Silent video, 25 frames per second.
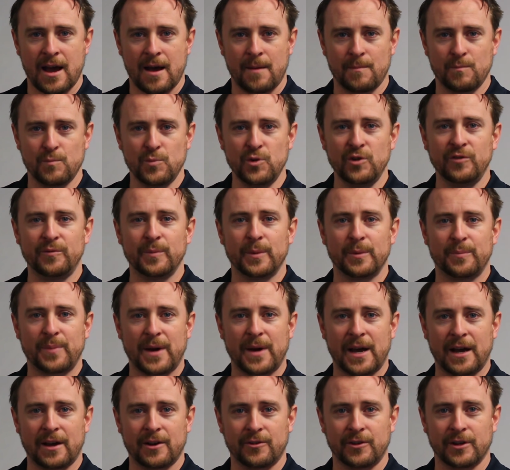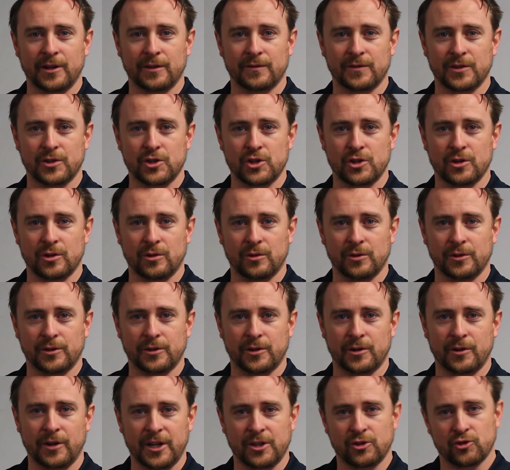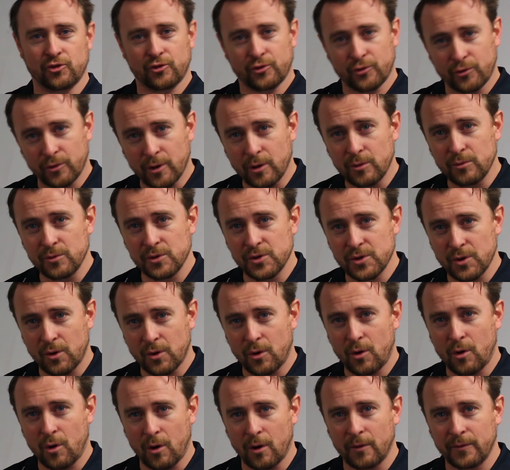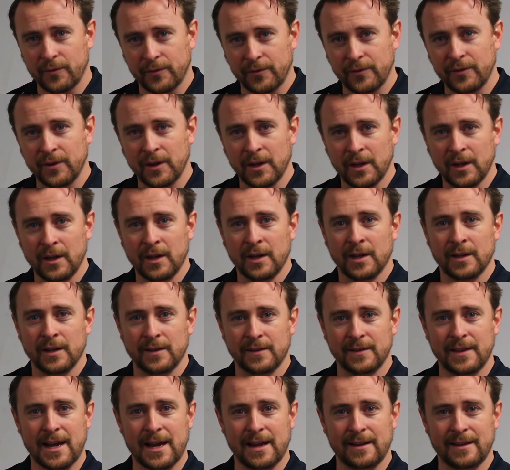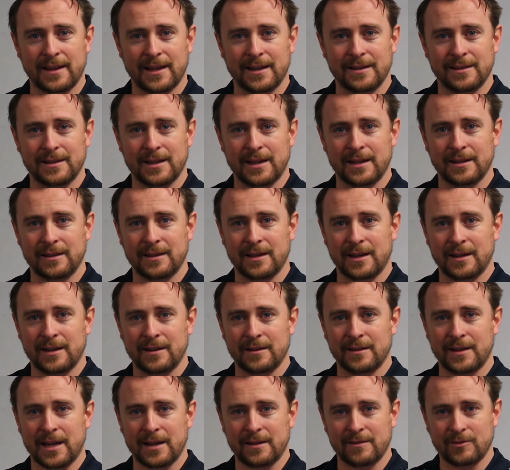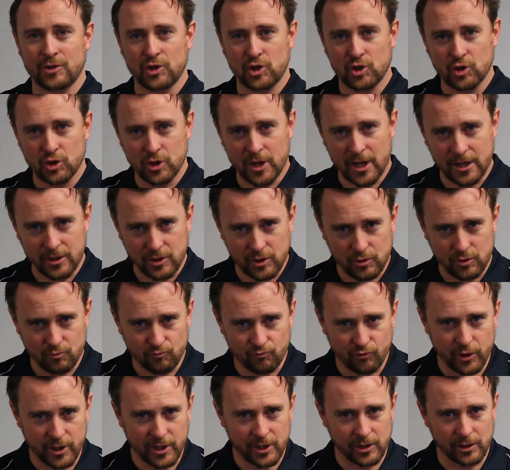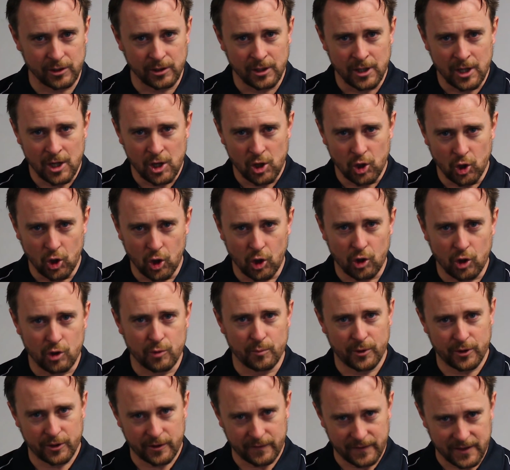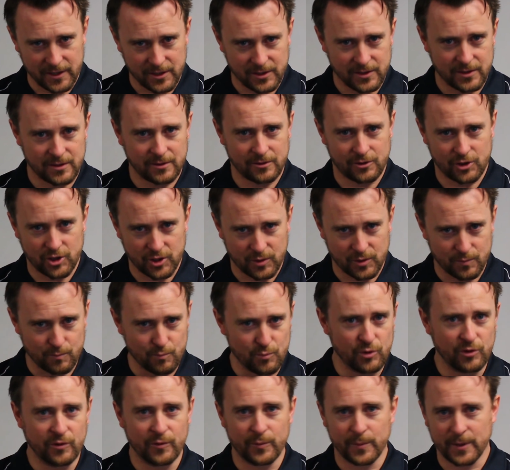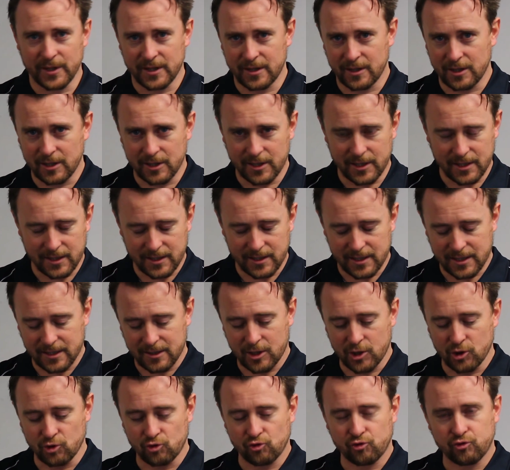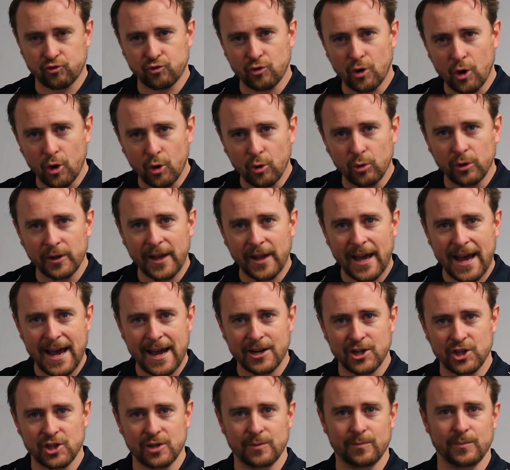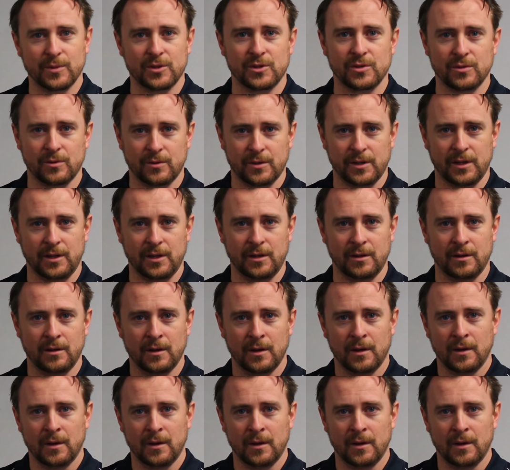movement patterning of the shoulder. It throws off that real locomotive, that synergist movement, that control the action between